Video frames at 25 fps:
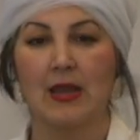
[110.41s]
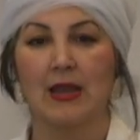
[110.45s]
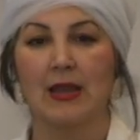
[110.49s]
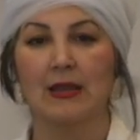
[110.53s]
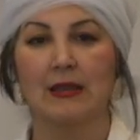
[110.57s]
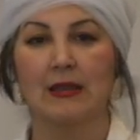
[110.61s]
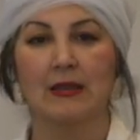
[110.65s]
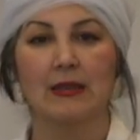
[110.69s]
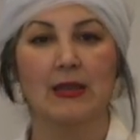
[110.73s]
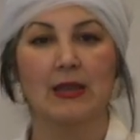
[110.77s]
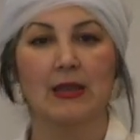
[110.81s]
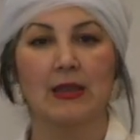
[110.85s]

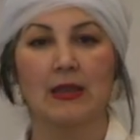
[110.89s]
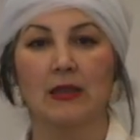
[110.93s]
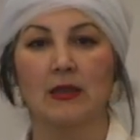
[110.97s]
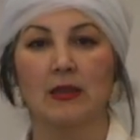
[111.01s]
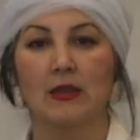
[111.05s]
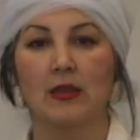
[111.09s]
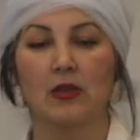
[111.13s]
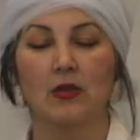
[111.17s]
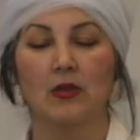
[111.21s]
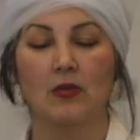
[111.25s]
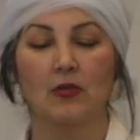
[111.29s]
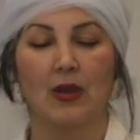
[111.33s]
and
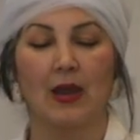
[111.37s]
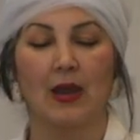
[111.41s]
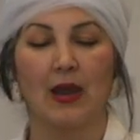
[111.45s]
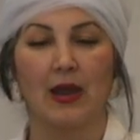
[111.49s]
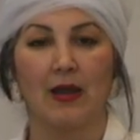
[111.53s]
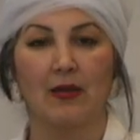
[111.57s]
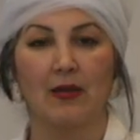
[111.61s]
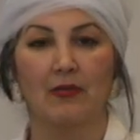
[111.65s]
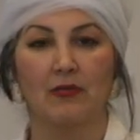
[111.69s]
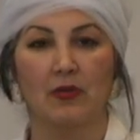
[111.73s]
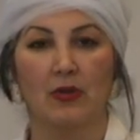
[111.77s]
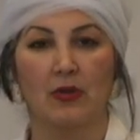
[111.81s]
then you
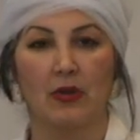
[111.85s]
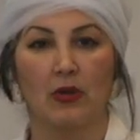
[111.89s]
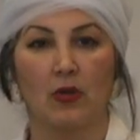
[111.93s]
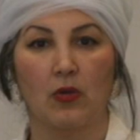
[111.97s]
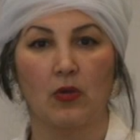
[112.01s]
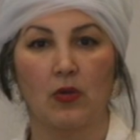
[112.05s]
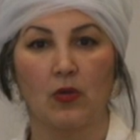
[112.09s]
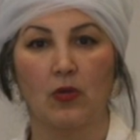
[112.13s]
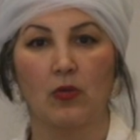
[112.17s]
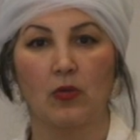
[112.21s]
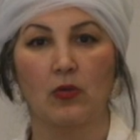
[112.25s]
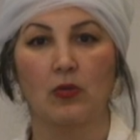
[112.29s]
have a
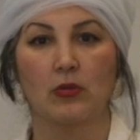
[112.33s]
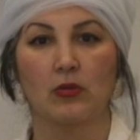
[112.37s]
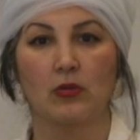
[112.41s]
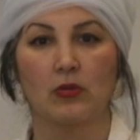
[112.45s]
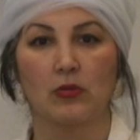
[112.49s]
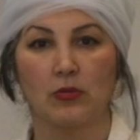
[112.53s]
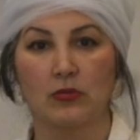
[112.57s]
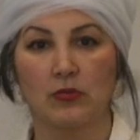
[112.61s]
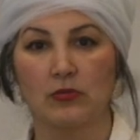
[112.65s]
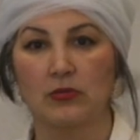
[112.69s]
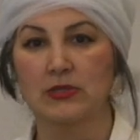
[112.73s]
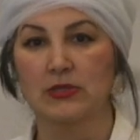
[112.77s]
whole
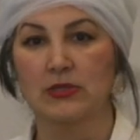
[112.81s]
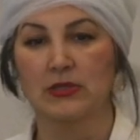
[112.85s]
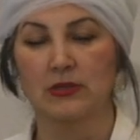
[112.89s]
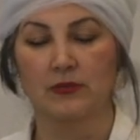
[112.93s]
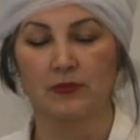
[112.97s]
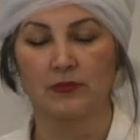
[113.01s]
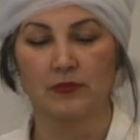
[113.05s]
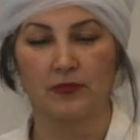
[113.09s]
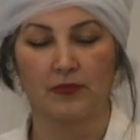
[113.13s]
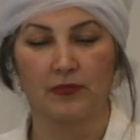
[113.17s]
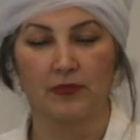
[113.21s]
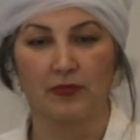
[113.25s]

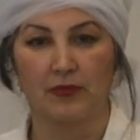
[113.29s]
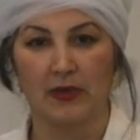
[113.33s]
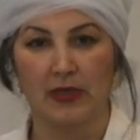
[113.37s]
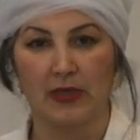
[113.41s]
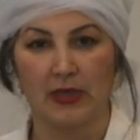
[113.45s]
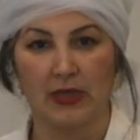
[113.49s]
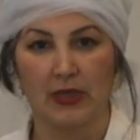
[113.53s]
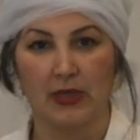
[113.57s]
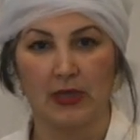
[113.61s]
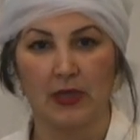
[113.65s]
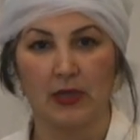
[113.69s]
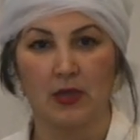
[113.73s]

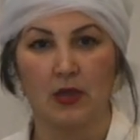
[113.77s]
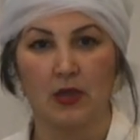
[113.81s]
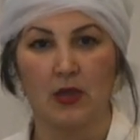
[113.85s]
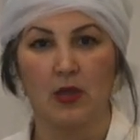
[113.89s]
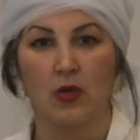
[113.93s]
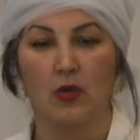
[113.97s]
gluten-free